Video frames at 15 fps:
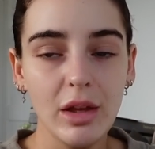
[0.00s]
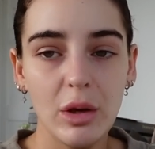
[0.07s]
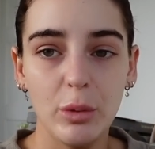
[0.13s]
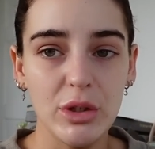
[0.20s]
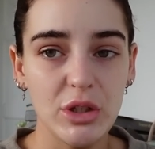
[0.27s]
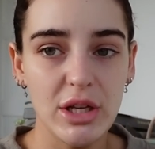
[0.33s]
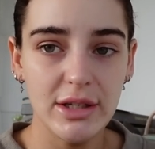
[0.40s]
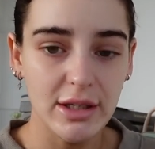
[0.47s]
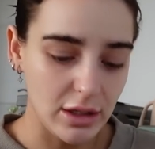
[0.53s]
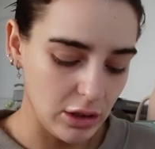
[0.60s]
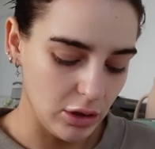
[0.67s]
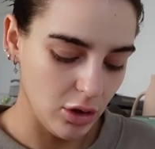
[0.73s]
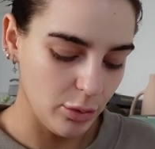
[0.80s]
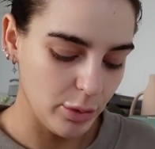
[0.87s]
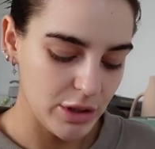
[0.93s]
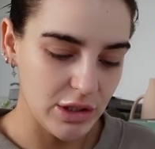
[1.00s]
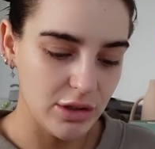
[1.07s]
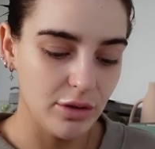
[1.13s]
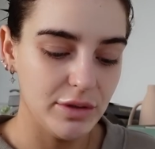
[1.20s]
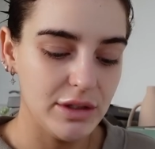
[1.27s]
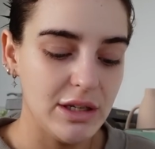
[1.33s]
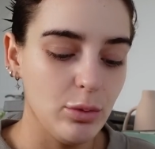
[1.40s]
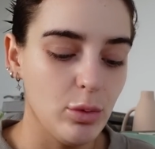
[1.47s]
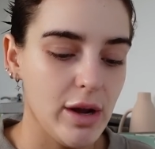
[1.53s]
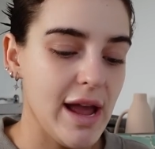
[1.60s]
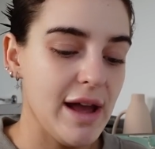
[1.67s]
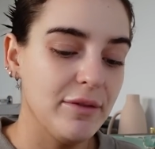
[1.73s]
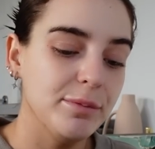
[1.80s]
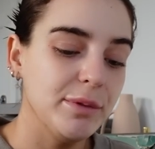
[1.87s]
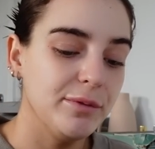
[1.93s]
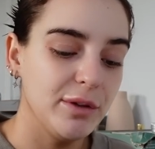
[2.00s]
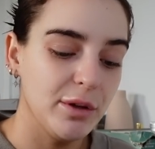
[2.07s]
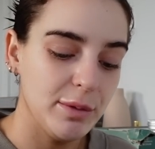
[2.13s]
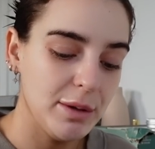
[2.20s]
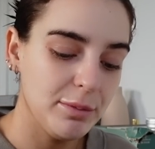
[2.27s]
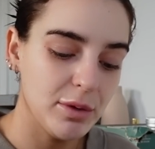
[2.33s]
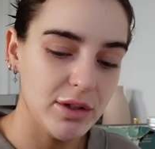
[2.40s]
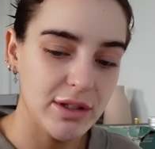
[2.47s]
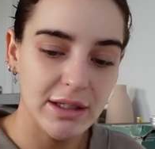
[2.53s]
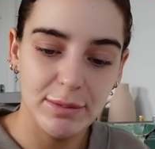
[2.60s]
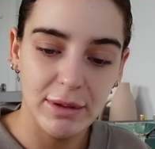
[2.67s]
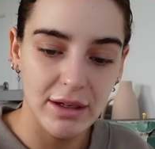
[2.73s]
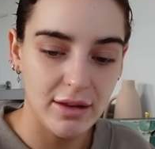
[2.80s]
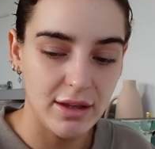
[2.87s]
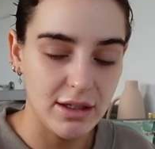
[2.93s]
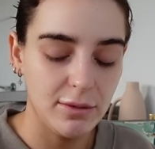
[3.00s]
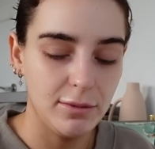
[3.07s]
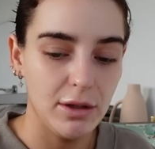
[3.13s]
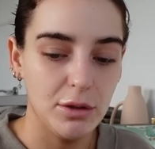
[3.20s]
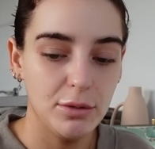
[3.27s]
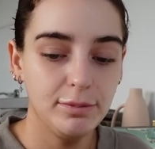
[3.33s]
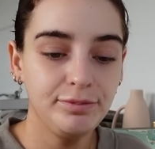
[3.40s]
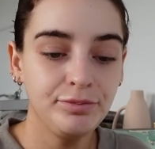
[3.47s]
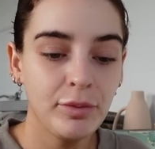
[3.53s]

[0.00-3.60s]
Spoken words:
which isn't a lot, which is obviously why I haven't been filming, because there's been nothing to film.